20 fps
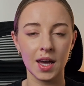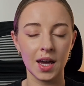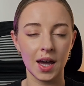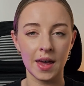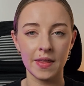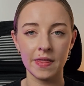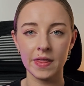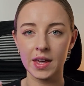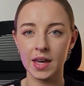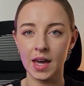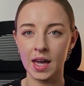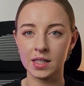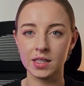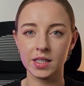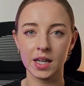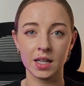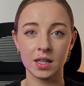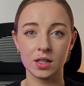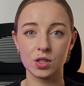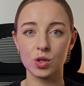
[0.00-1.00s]
and the
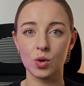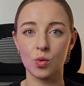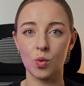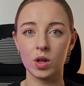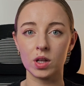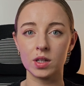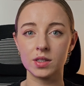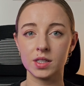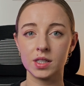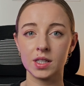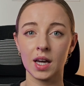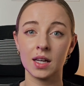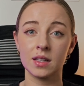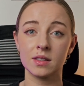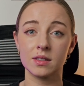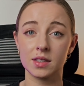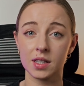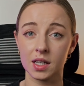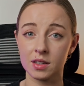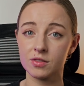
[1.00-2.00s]
NDIS Quality and
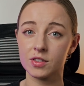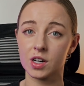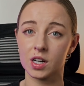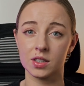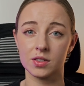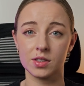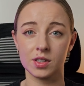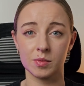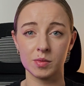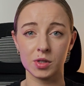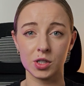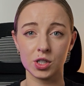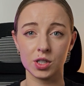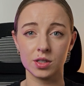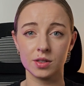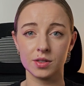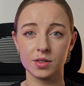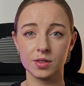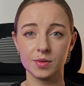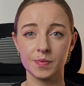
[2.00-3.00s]
Safeguards
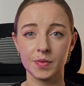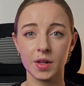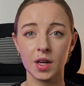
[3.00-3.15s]
Commissions.